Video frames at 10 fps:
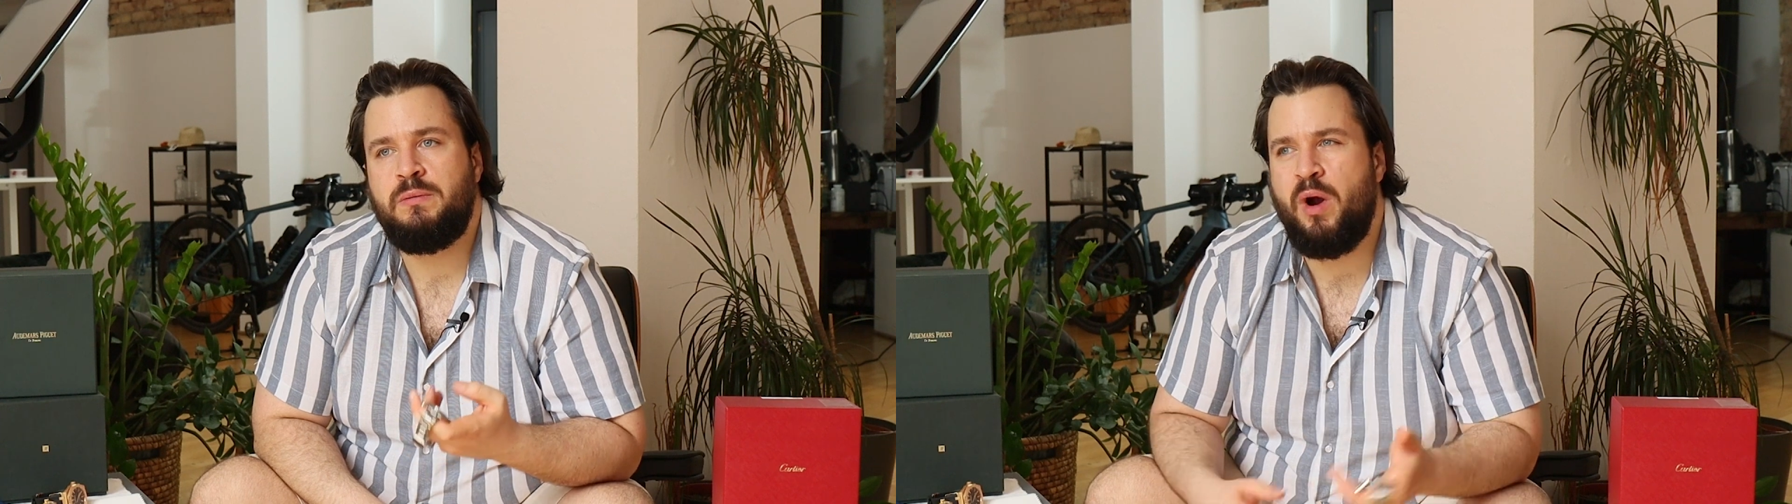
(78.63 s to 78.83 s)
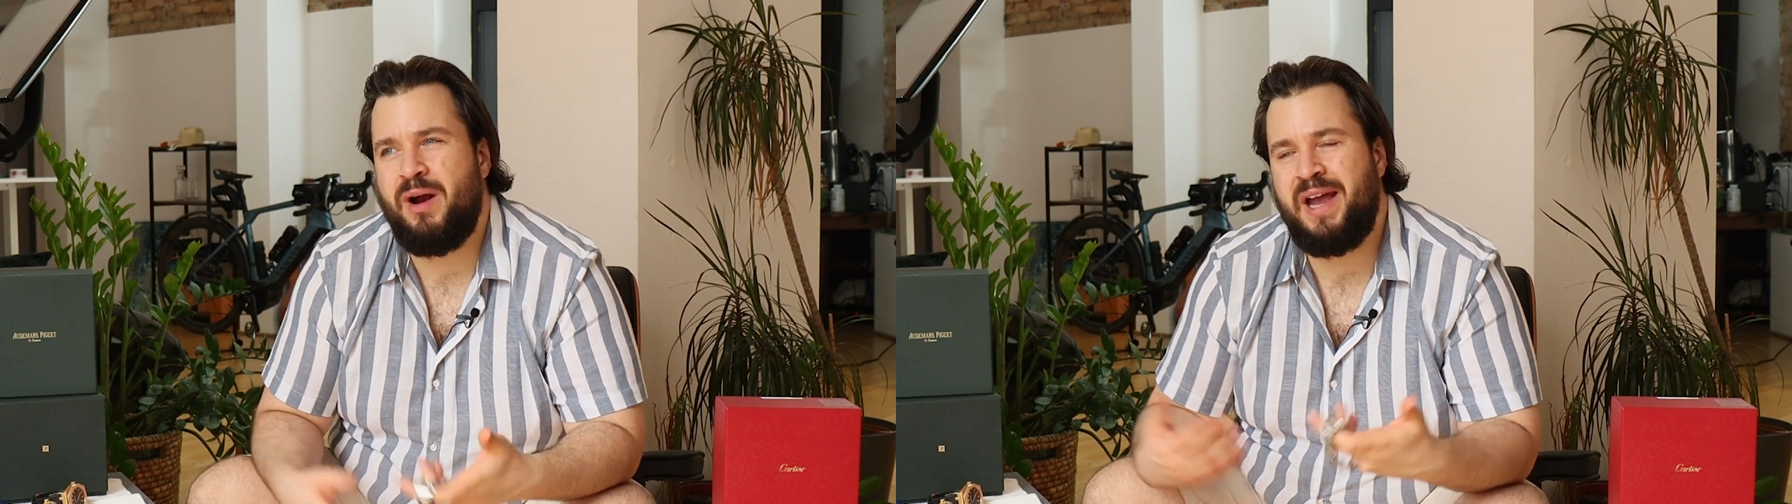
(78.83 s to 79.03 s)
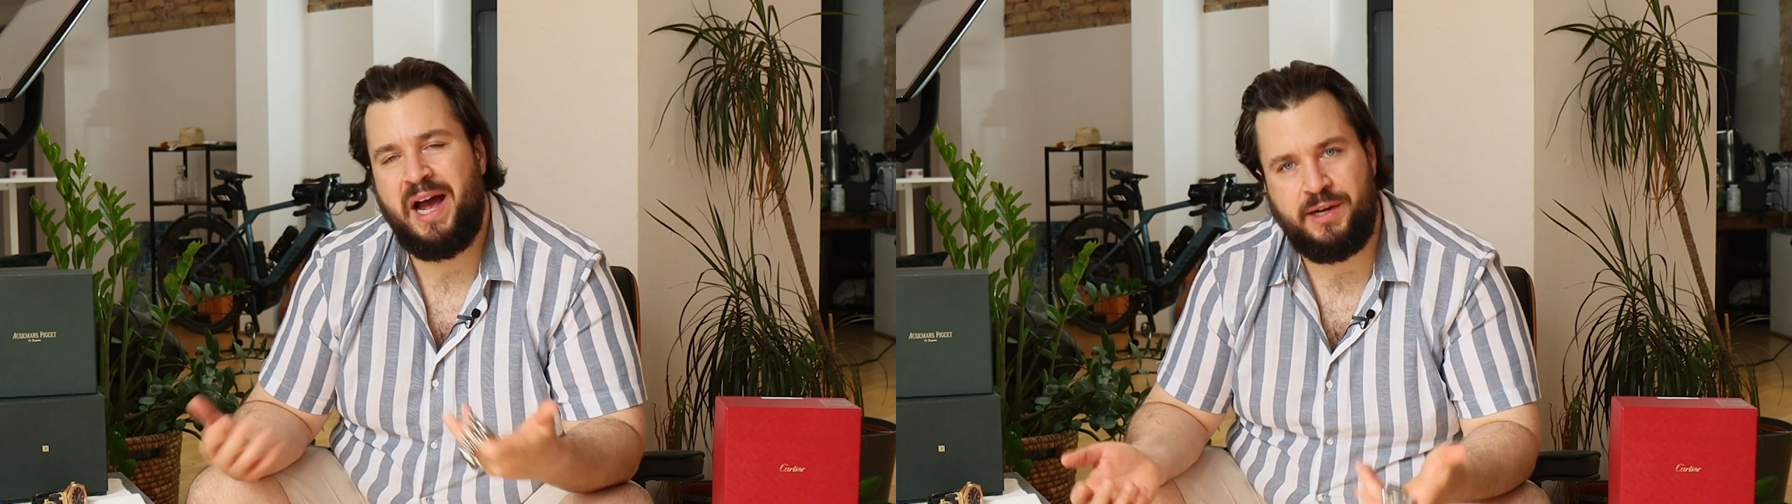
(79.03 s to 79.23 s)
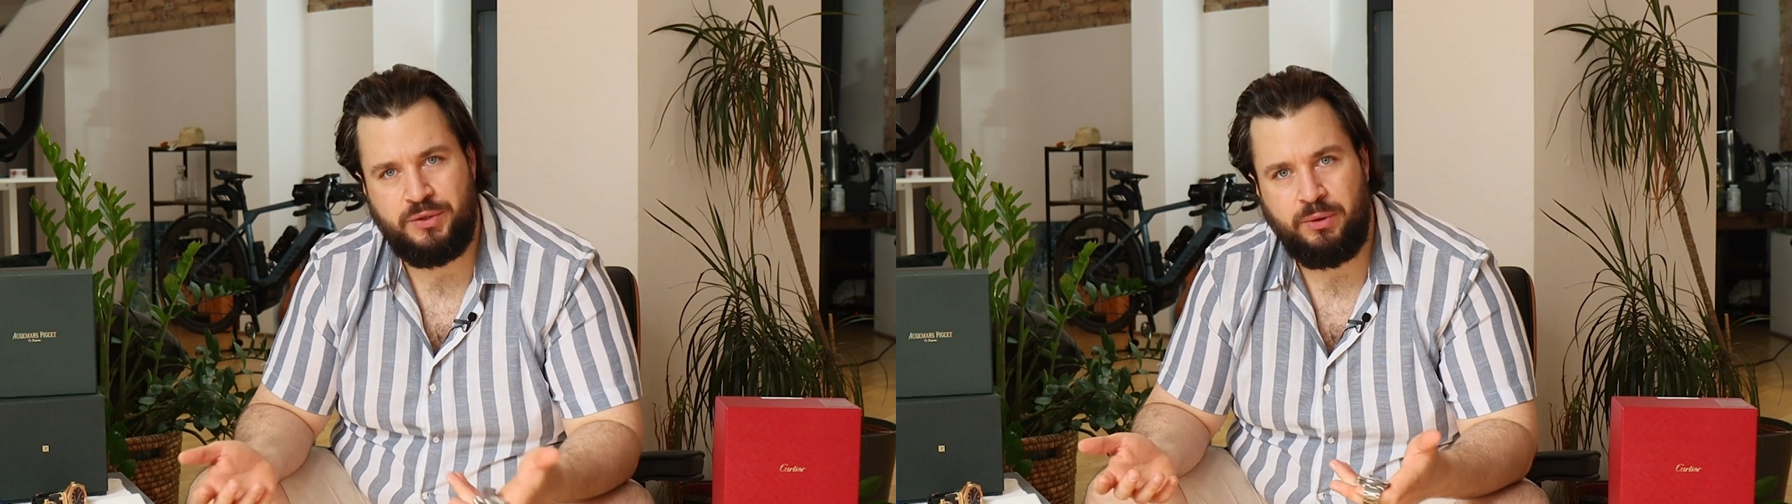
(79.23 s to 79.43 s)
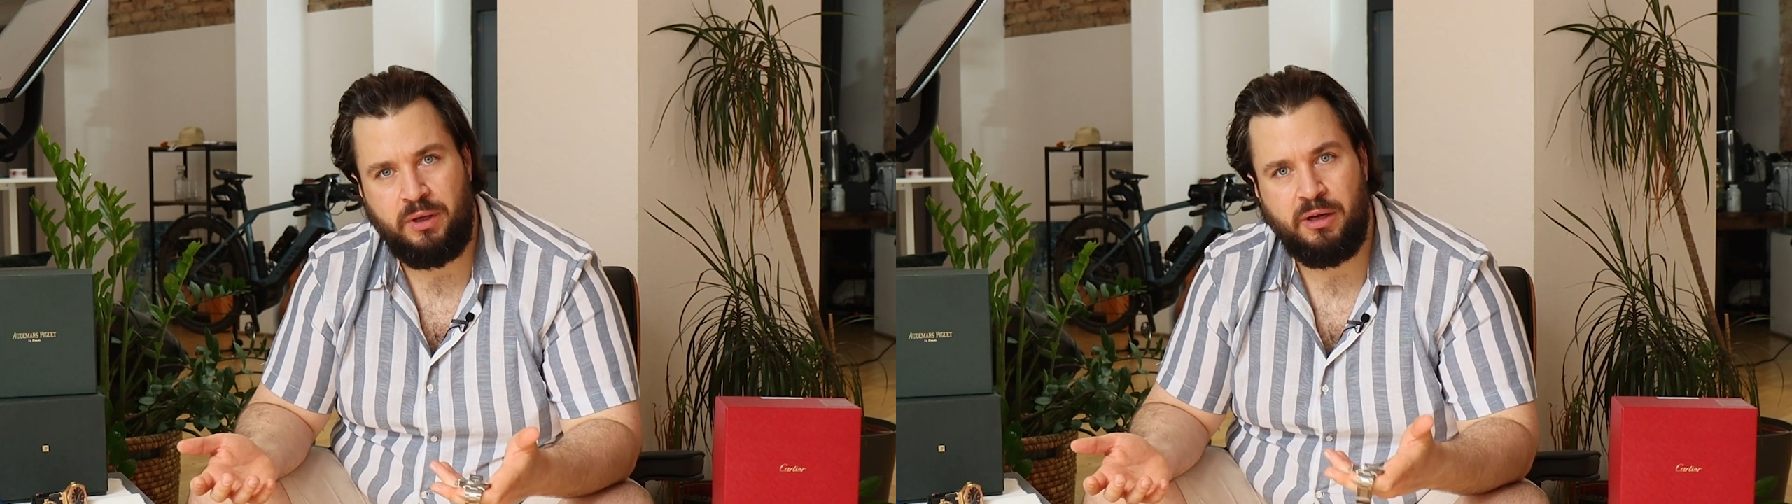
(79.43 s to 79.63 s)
wear casual